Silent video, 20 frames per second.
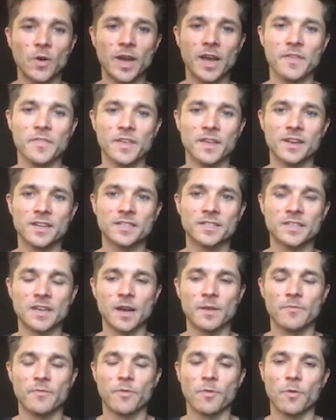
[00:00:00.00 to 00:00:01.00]
and then it's
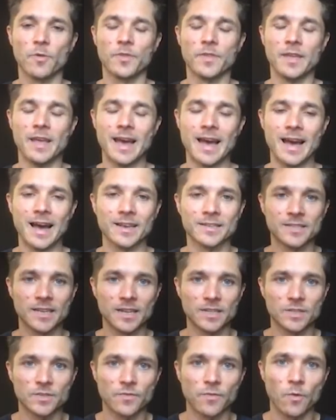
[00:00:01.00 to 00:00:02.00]
time for the
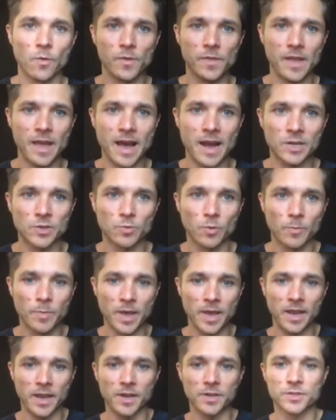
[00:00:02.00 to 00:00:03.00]
assets for the actual
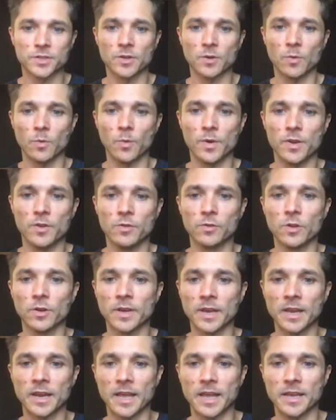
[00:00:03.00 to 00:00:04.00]
page. So when you look
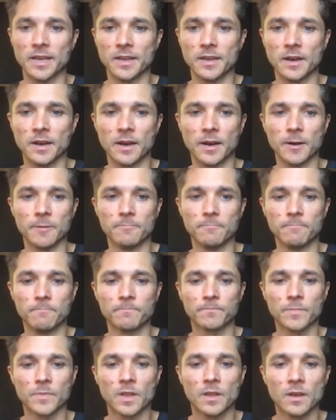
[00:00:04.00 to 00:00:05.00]
at
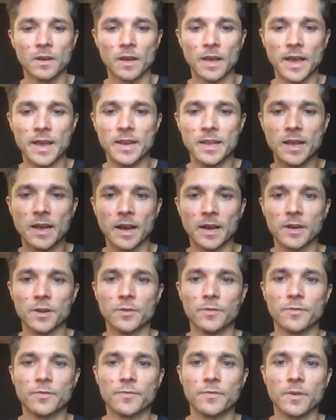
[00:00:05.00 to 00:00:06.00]
any kind
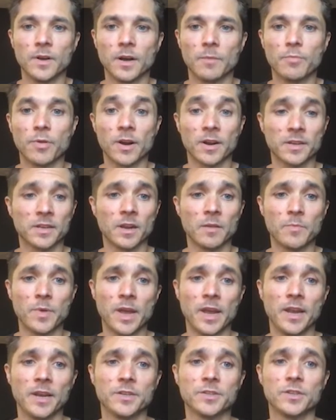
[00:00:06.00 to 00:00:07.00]
of product hunt
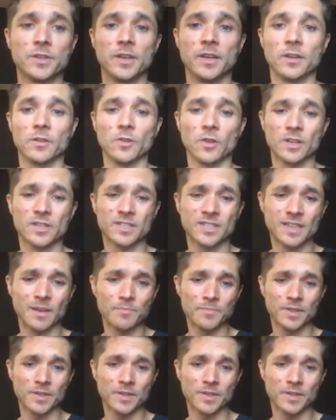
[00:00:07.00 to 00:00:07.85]
page, it'll look something